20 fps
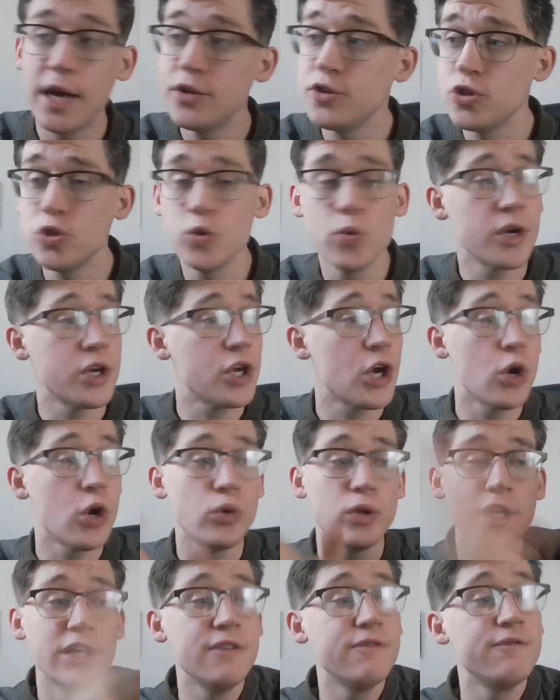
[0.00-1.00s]
Do you want to go
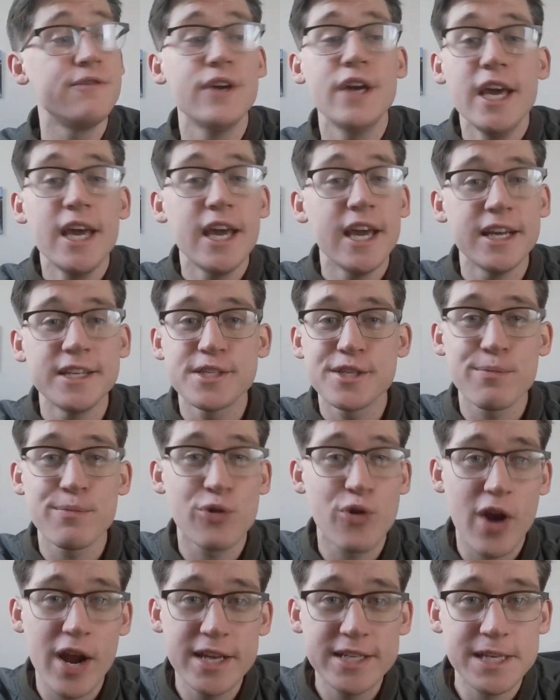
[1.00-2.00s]
live in some
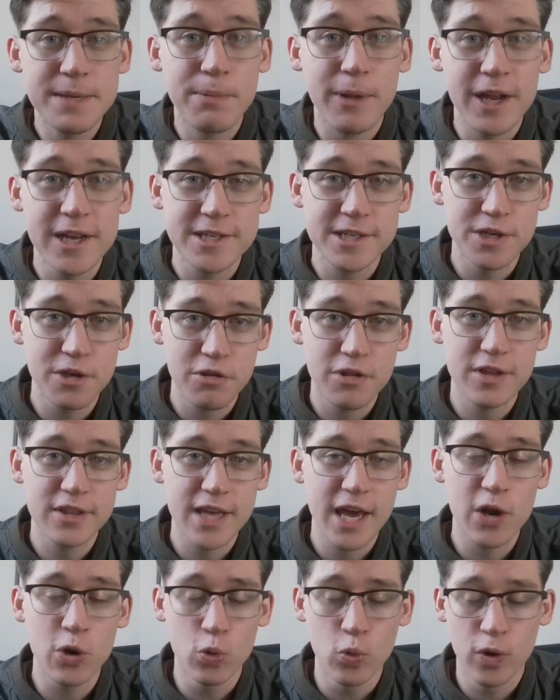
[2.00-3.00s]
crazy place and you think
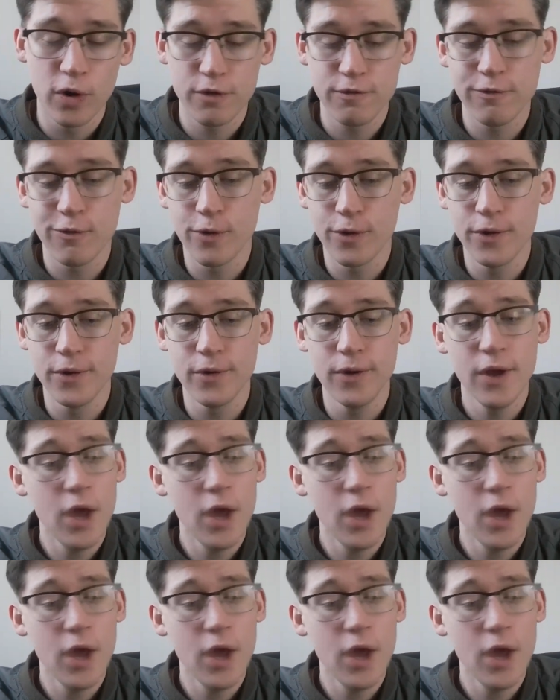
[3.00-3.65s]
that'll work for you?